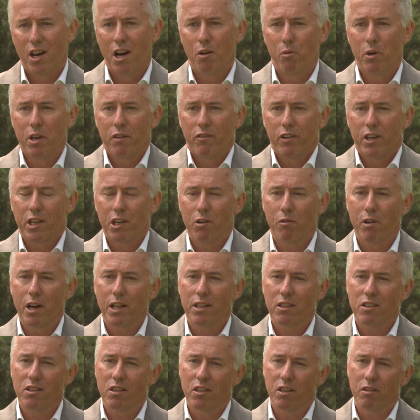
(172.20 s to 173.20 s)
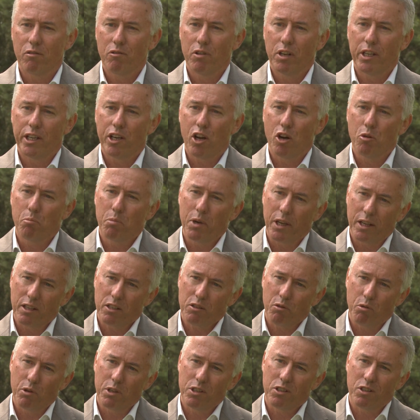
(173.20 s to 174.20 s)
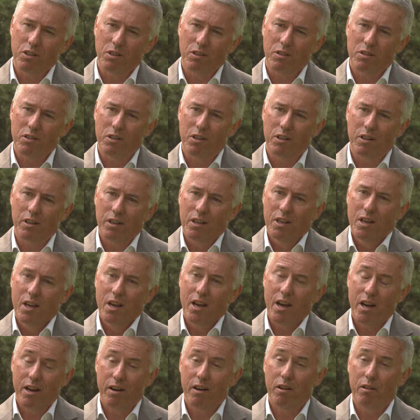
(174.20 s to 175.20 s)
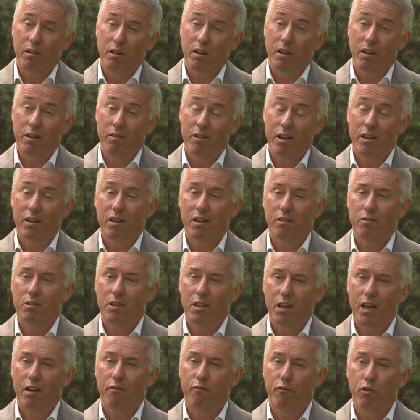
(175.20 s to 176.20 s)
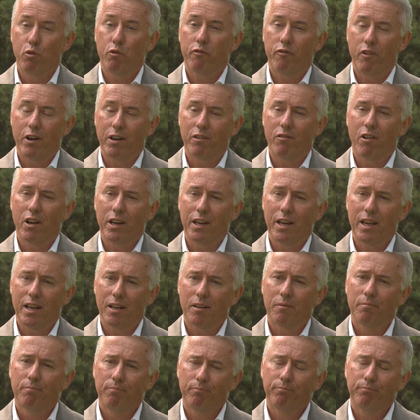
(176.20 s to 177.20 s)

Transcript: are we ever going to answer the really complex questions that are, are, are at our forefront right now.